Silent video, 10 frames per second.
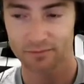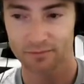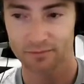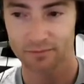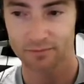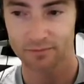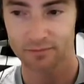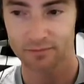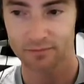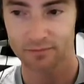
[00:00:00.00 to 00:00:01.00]

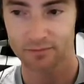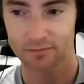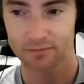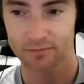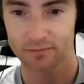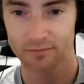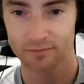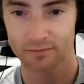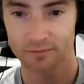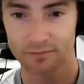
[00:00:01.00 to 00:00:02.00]

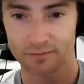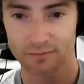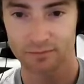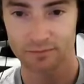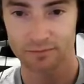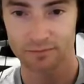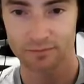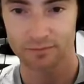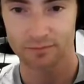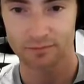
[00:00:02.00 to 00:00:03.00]

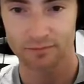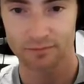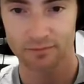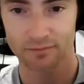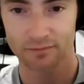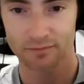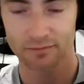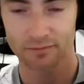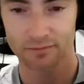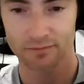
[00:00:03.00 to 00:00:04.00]

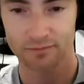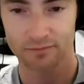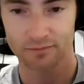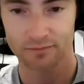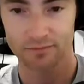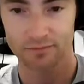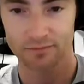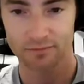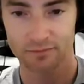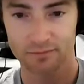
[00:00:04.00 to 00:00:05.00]

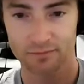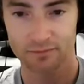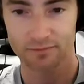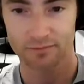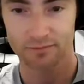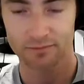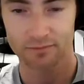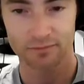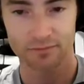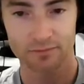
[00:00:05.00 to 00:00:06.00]

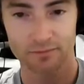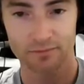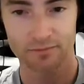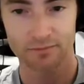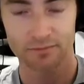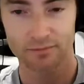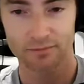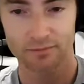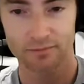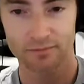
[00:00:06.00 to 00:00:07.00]

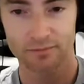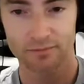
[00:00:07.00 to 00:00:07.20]
No words are spoken by the person on screen.